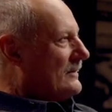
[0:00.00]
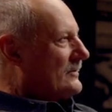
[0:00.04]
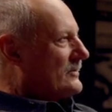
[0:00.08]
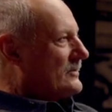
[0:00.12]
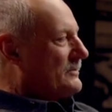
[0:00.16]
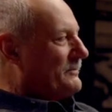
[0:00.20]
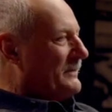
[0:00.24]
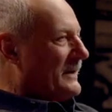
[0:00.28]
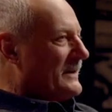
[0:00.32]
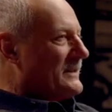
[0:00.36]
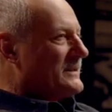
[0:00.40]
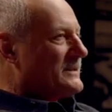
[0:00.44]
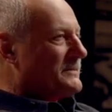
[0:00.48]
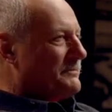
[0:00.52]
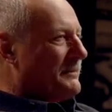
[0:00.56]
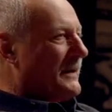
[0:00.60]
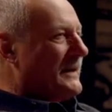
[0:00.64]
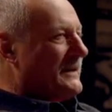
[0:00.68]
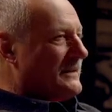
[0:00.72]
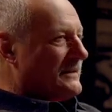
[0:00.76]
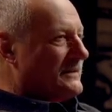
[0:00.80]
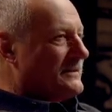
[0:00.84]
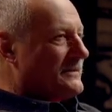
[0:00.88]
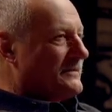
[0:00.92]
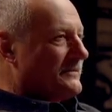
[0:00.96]
to make
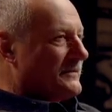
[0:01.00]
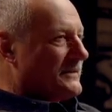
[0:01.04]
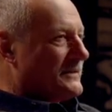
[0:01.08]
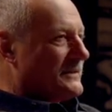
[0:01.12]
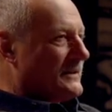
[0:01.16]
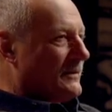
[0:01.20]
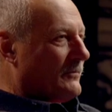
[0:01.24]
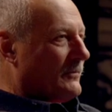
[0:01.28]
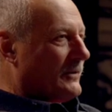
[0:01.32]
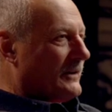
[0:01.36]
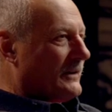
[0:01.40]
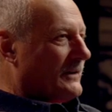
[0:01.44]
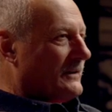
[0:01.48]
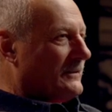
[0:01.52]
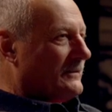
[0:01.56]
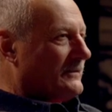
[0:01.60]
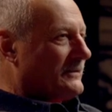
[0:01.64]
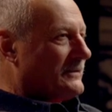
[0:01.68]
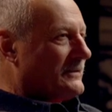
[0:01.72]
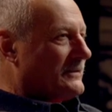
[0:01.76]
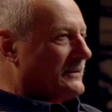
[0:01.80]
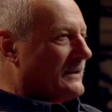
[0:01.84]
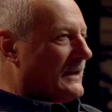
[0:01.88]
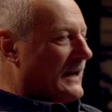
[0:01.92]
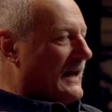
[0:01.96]
space for someone
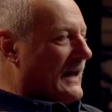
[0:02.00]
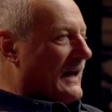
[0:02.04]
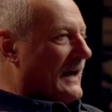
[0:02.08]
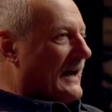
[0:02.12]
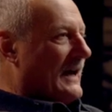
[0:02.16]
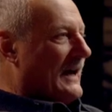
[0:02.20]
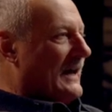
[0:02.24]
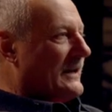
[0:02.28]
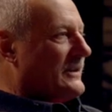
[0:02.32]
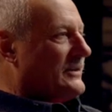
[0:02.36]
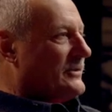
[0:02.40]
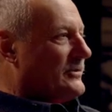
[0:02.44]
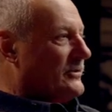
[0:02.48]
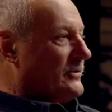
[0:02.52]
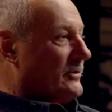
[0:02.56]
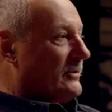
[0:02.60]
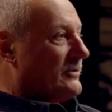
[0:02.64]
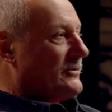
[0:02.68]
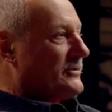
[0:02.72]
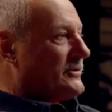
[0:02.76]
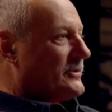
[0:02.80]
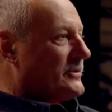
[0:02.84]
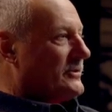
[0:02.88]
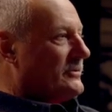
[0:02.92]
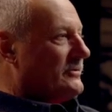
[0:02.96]
else and
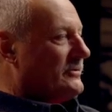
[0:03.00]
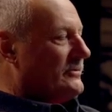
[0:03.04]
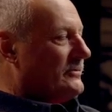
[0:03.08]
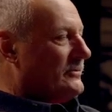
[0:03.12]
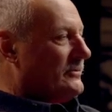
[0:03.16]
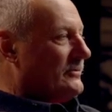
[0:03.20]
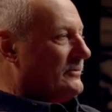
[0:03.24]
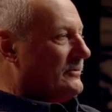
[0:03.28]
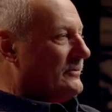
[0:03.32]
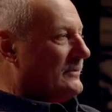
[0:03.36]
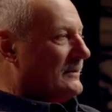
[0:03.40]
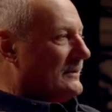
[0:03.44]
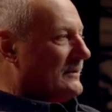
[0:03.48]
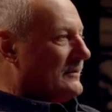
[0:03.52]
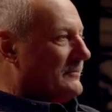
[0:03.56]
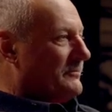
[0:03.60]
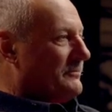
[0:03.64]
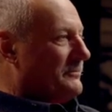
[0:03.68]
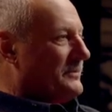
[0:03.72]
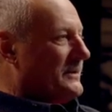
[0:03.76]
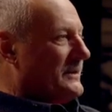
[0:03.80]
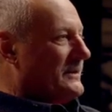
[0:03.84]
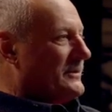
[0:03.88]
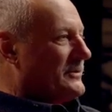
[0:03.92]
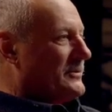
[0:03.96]
not to
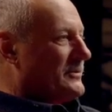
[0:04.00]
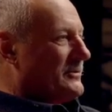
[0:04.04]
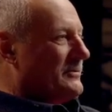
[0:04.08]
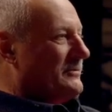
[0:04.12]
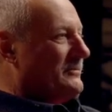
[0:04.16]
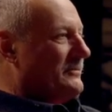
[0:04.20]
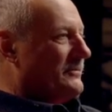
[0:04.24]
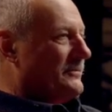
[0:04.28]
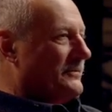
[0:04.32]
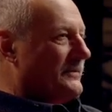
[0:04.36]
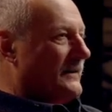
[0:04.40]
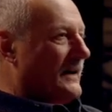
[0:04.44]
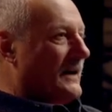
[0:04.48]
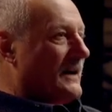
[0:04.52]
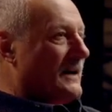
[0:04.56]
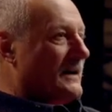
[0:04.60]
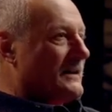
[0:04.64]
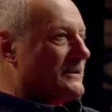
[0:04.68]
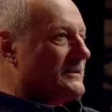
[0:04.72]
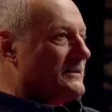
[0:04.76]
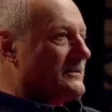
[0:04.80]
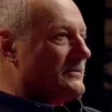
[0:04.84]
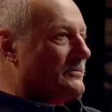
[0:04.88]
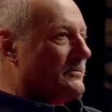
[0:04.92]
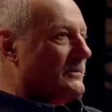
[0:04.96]
be too
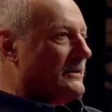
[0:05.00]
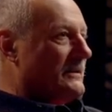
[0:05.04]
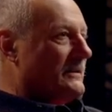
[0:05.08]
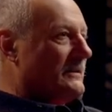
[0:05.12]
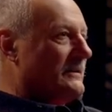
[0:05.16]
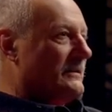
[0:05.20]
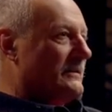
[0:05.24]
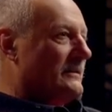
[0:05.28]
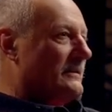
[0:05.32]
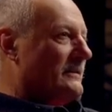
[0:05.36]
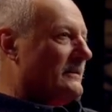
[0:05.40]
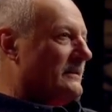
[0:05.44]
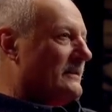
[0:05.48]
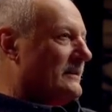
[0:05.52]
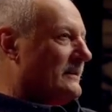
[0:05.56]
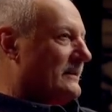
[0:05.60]
fast with